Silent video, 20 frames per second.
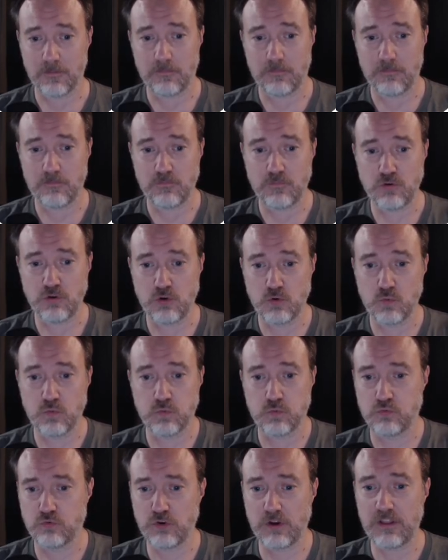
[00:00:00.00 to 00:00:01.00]
You
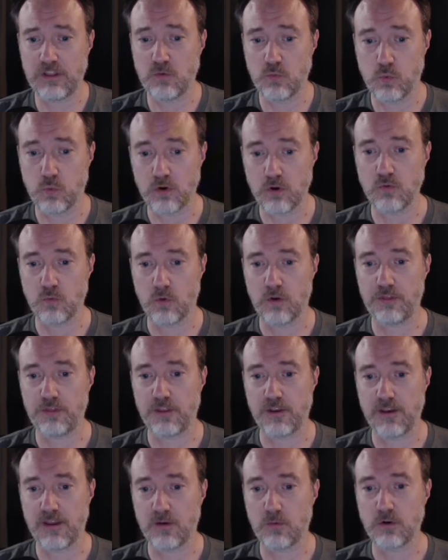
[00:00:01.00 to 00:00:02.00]
really wouldn't want the
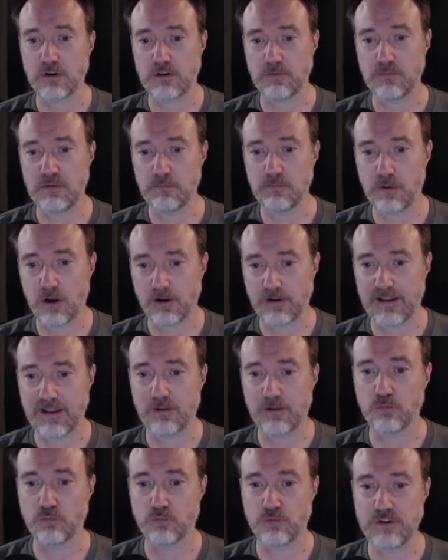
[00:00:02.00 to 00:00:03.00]
network to be bogged
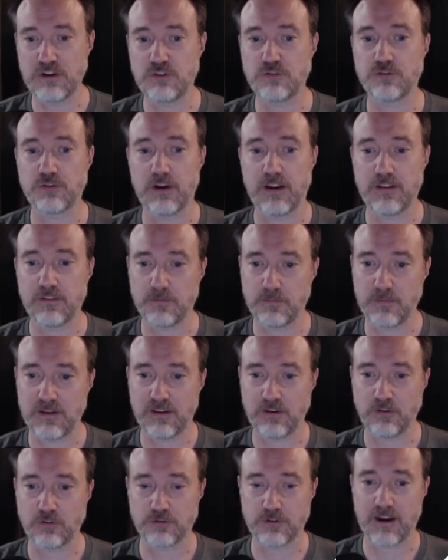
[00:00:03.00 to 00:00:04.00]
down
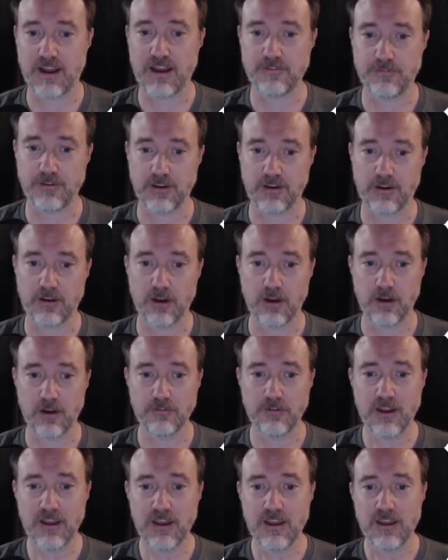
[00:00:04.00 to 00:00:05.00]
retransmitting traffic of
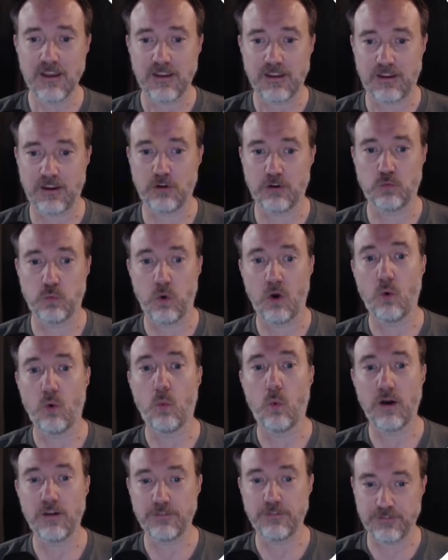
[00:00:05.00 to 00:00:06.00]
here's what
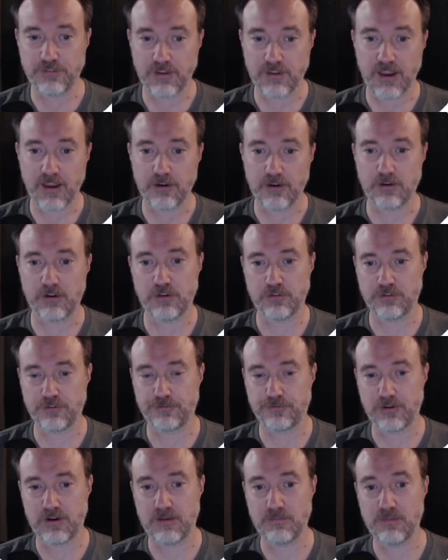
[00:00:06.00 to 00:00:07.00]
was said or here's a
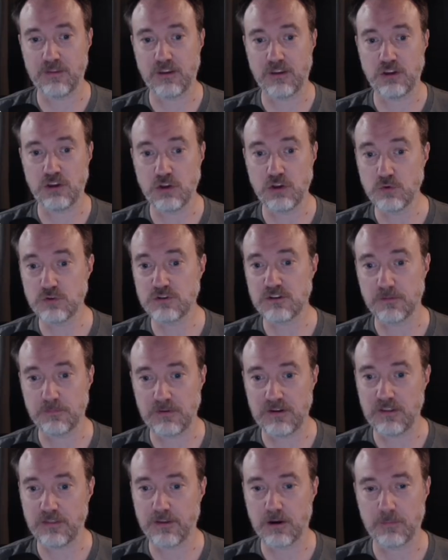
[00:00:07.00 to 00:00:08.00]
frame that used to
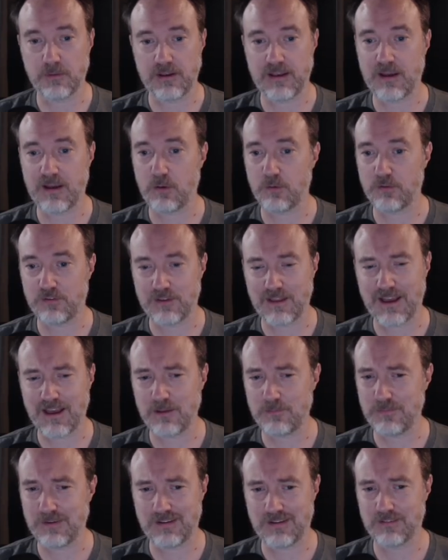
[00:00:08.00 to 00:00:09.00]
be there but now it's not,
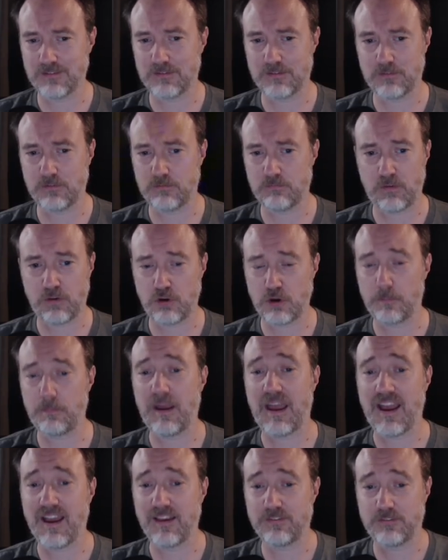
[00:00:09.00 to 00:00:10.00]
because you're
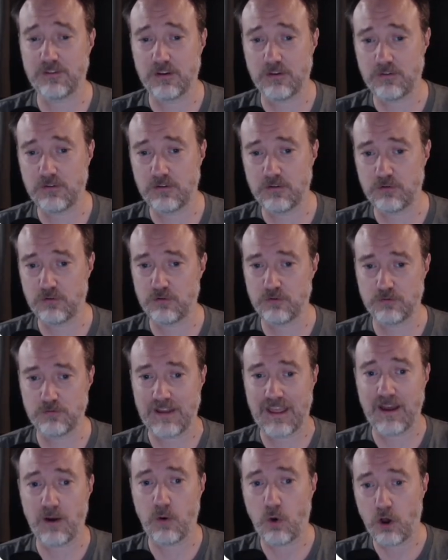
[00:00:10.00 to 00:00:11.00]
past it. You're
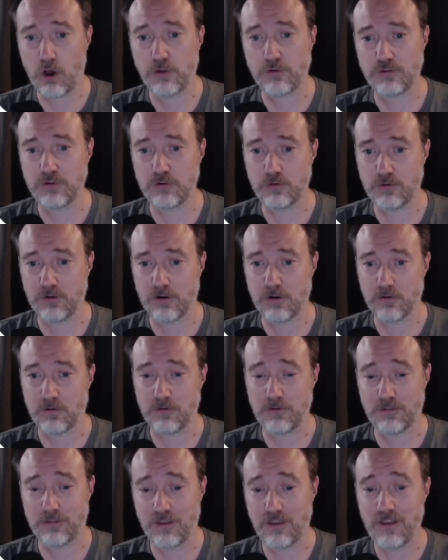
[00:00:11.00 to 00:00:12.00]
now on to
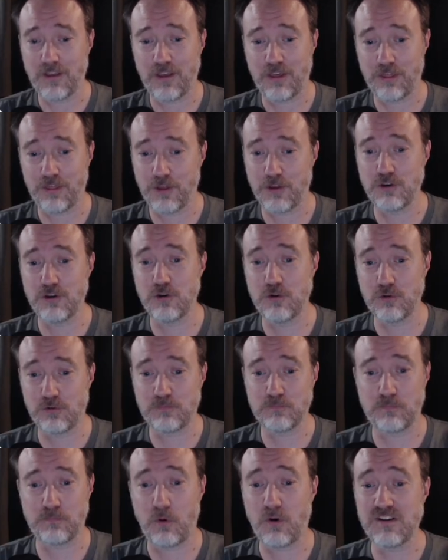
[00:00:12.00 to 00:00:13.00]
the new
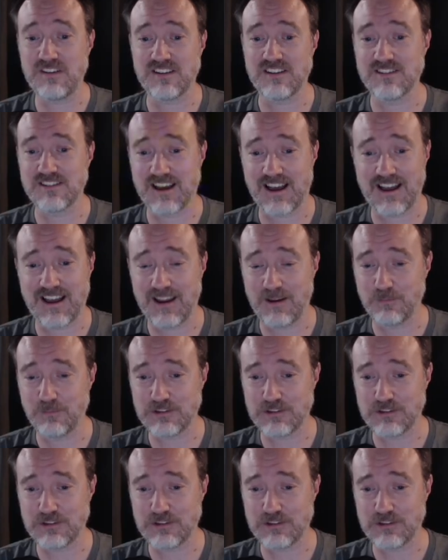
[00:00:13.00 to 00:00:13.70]
point in time.